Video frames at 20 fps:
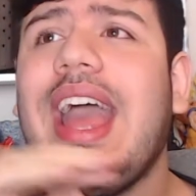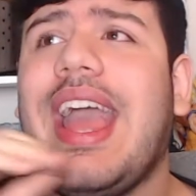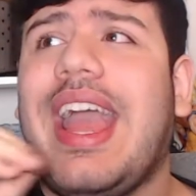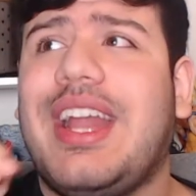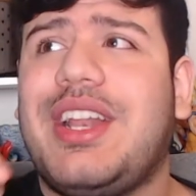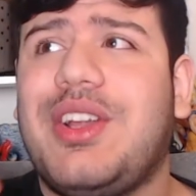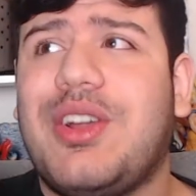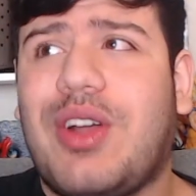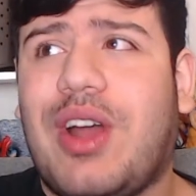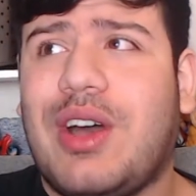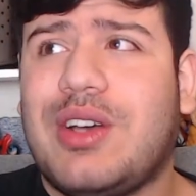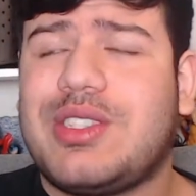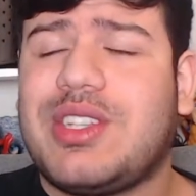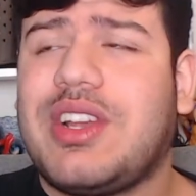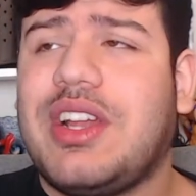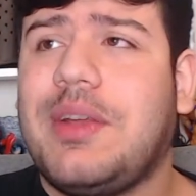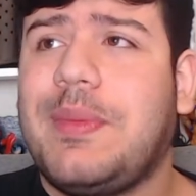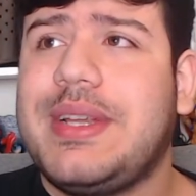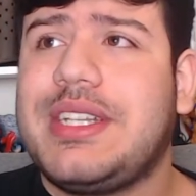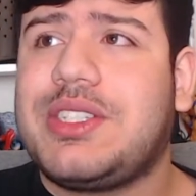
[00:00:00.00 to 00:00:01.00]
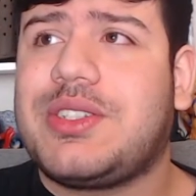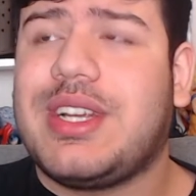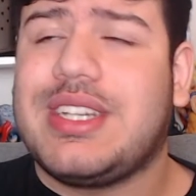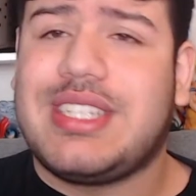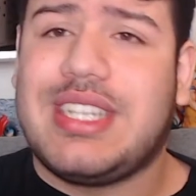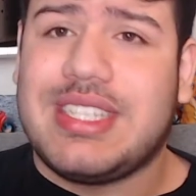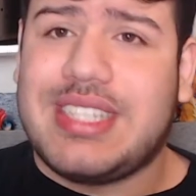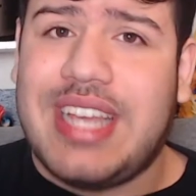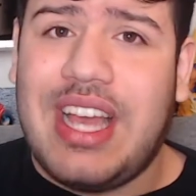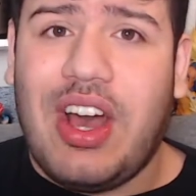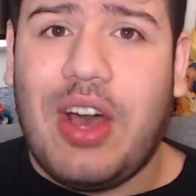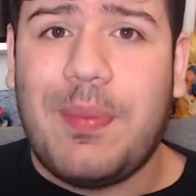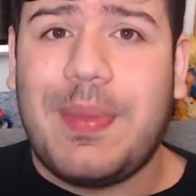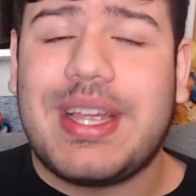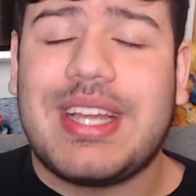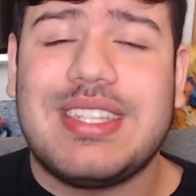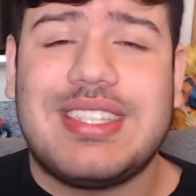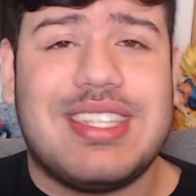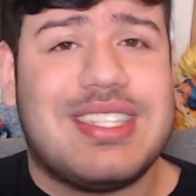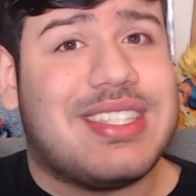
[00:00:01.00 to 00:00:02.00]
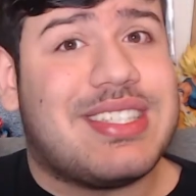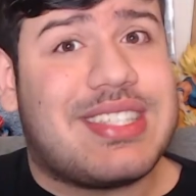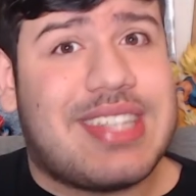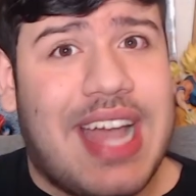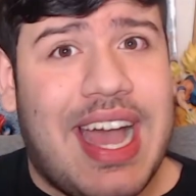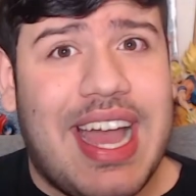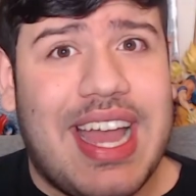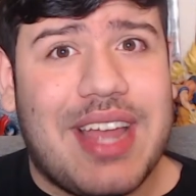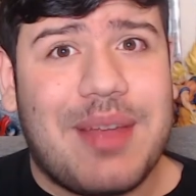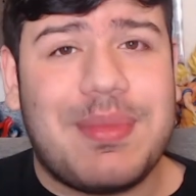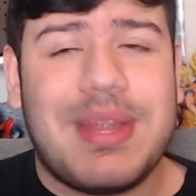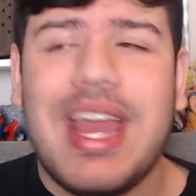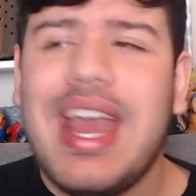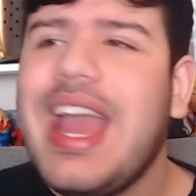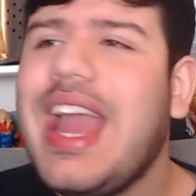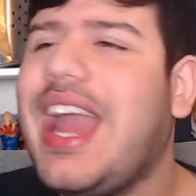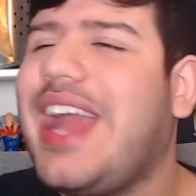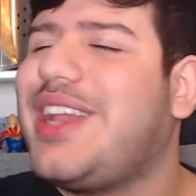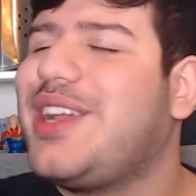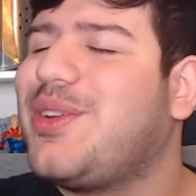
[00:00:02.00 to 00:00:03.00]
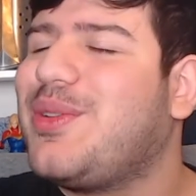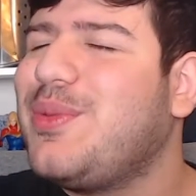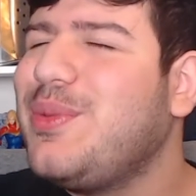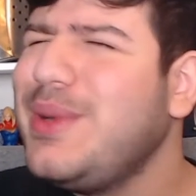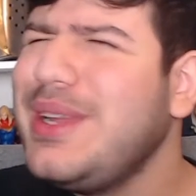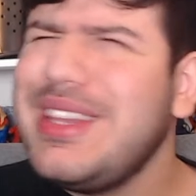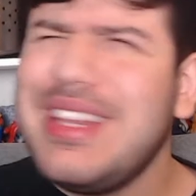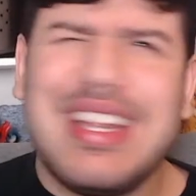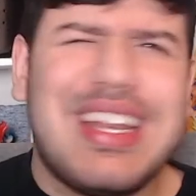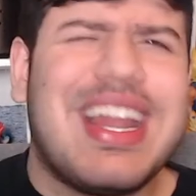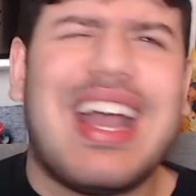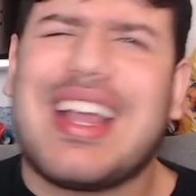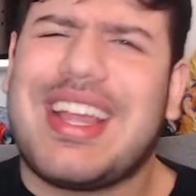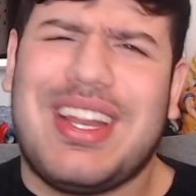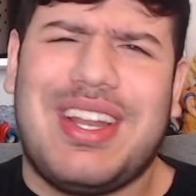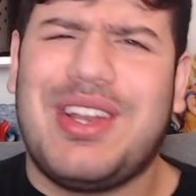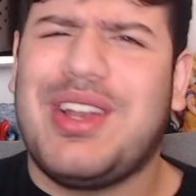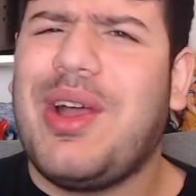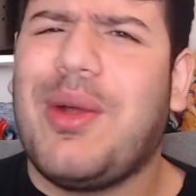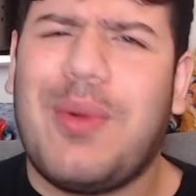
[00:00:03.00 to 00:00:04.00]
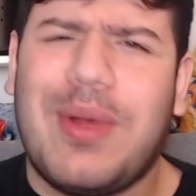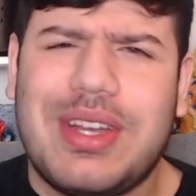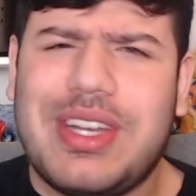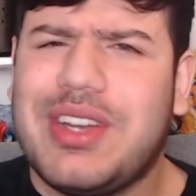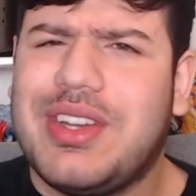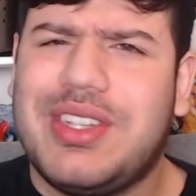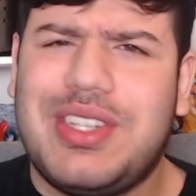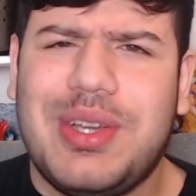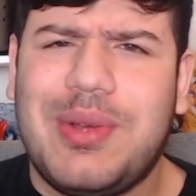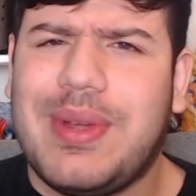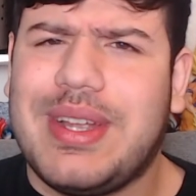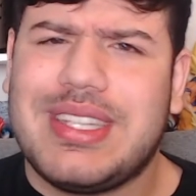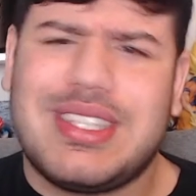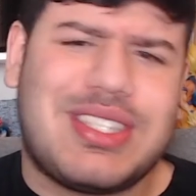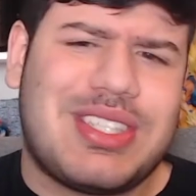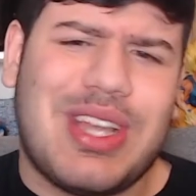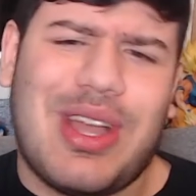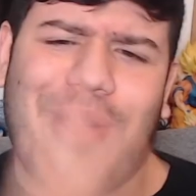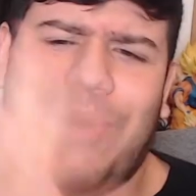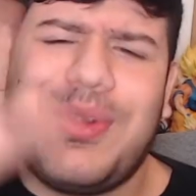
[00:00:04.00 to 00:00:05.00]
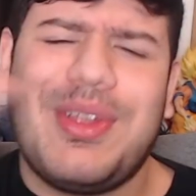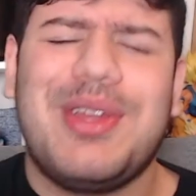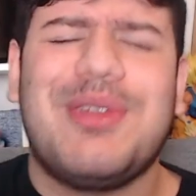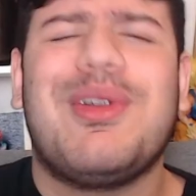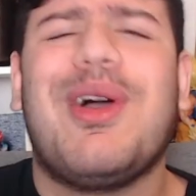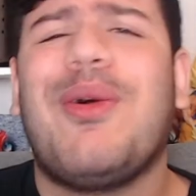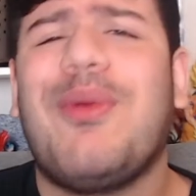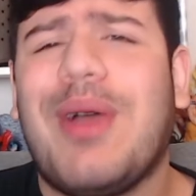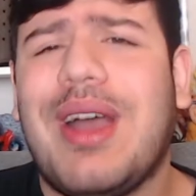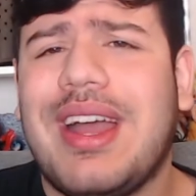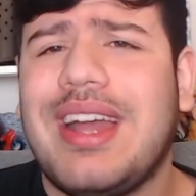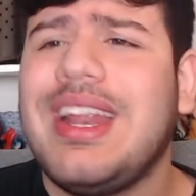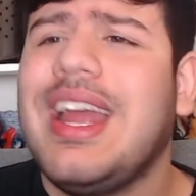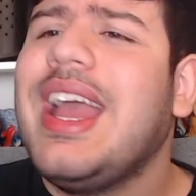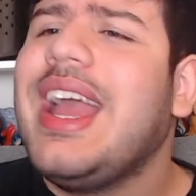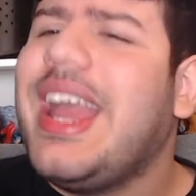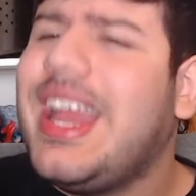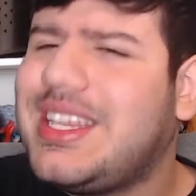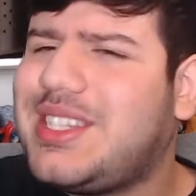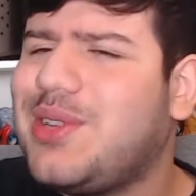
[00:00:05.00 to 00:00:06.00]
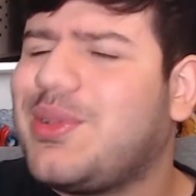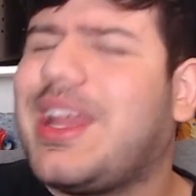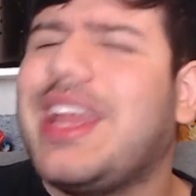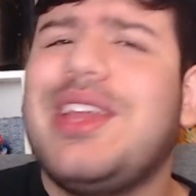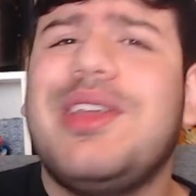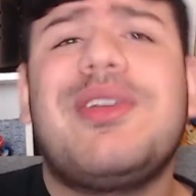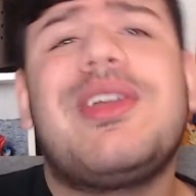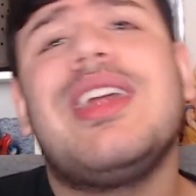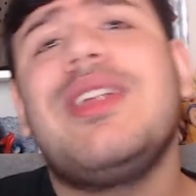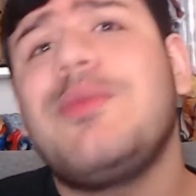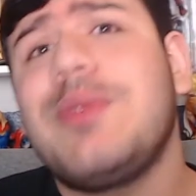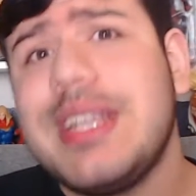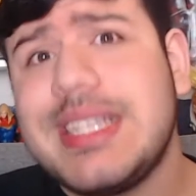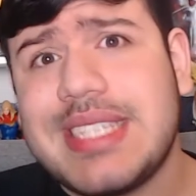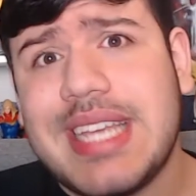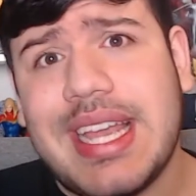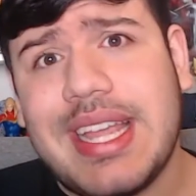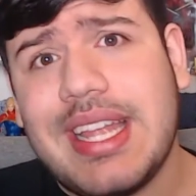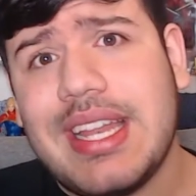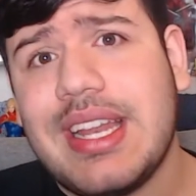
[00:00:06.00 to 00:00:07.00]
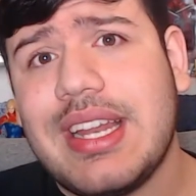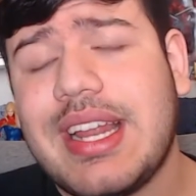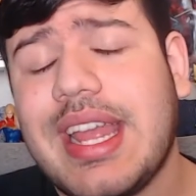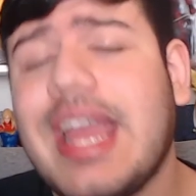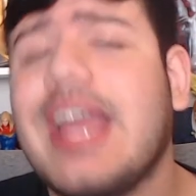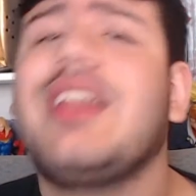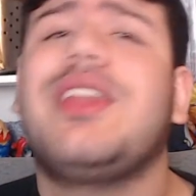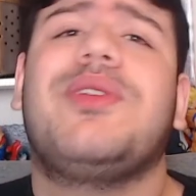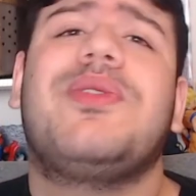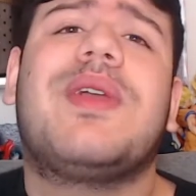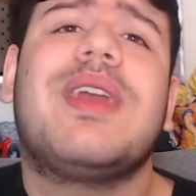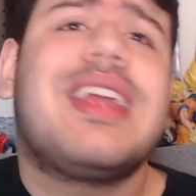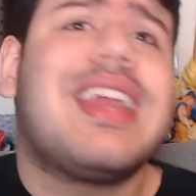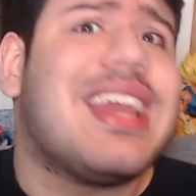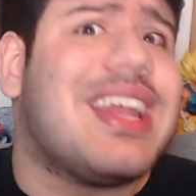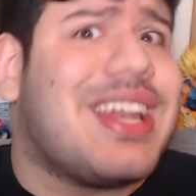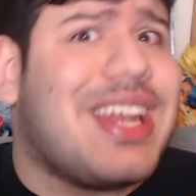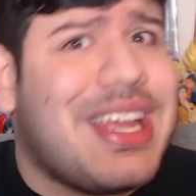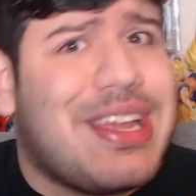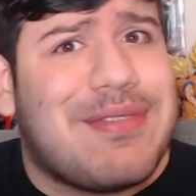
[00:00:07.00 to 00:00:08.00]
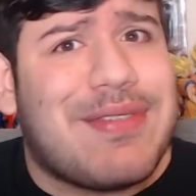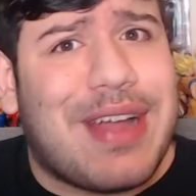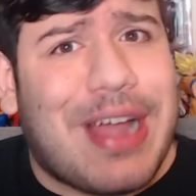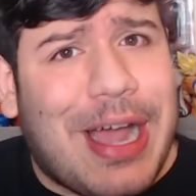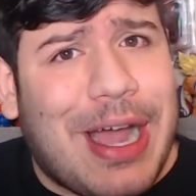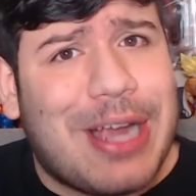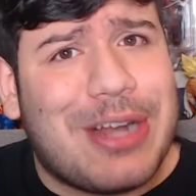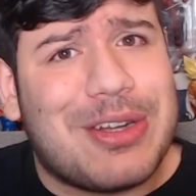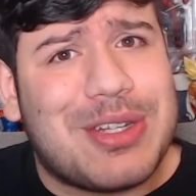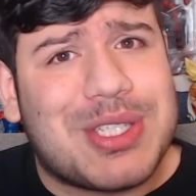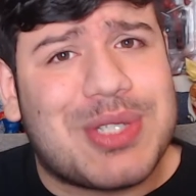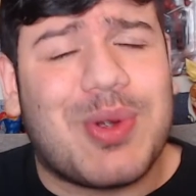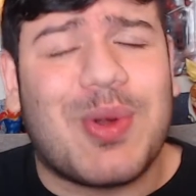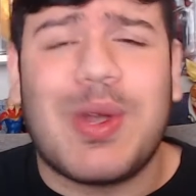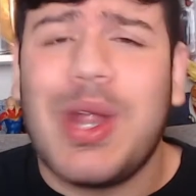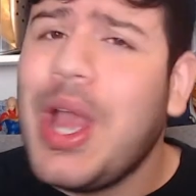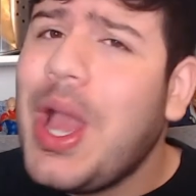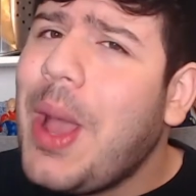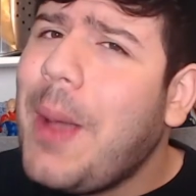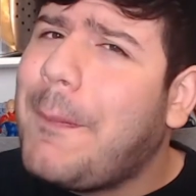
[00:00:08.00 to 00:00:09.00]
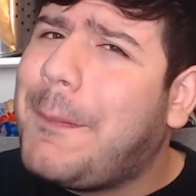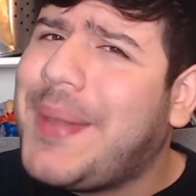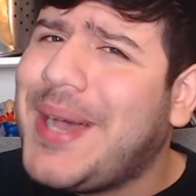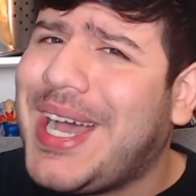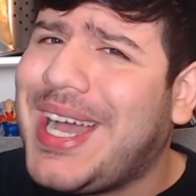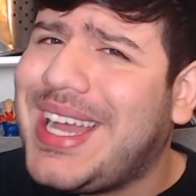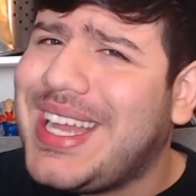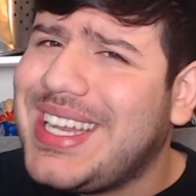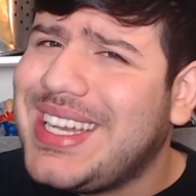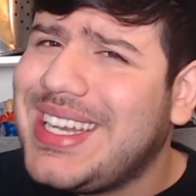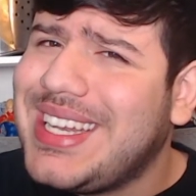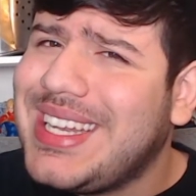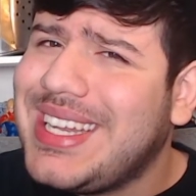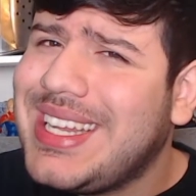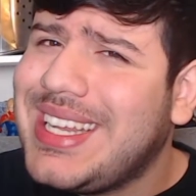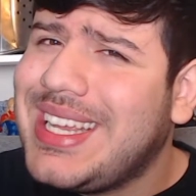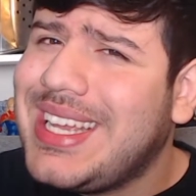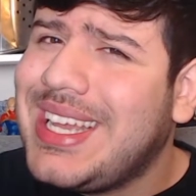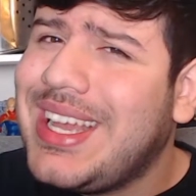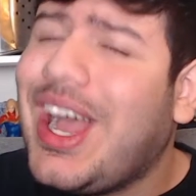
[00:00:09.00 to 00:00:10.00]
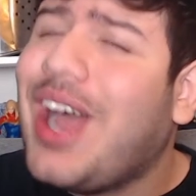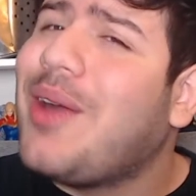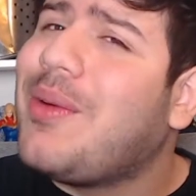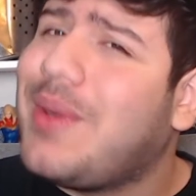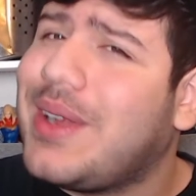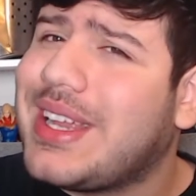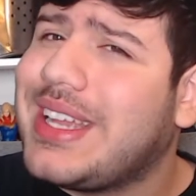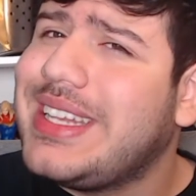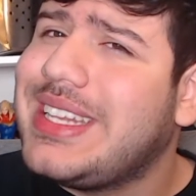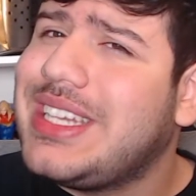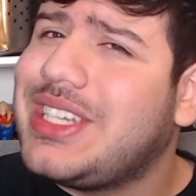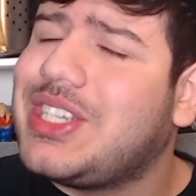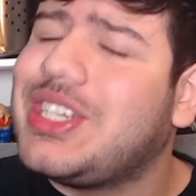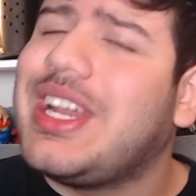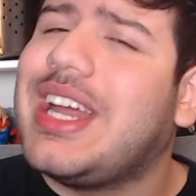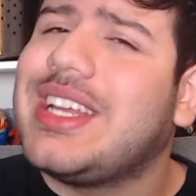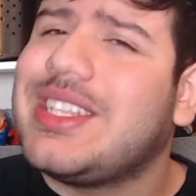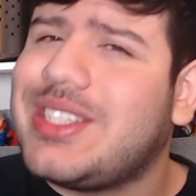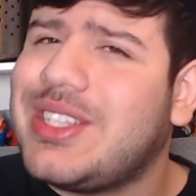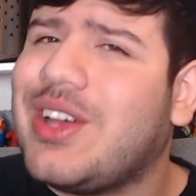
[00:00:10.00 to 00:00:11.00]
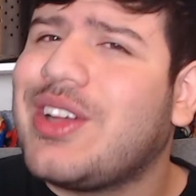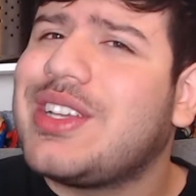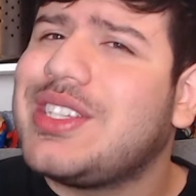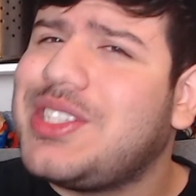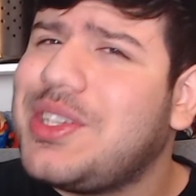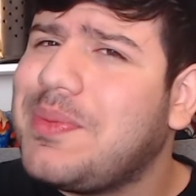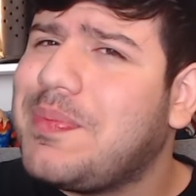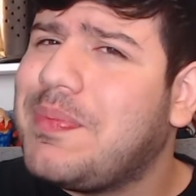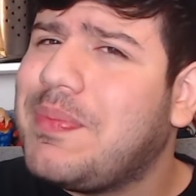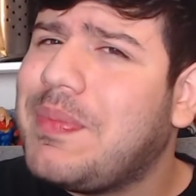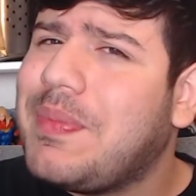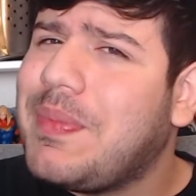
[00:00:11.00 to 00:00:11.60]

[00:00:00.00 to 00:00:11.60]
And you're also going to be stressed as hell because this is timed and you're really not going to know what you're doing. So, you know what? It's okay. You can retake it again. You could get an even higher score, but on one condition as long as you